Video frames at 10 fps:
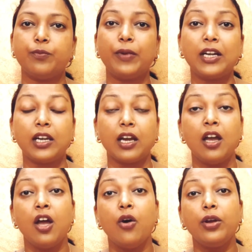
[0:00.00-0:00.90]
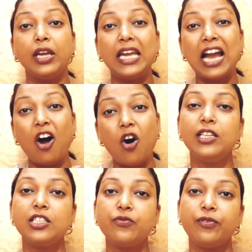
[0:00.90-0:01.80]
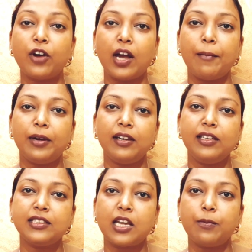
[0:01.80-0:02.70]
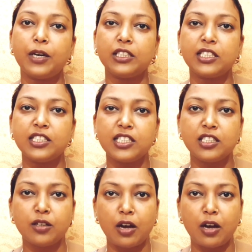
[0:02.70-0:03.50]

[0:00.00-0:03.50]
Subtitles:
But all these vocabularies are present in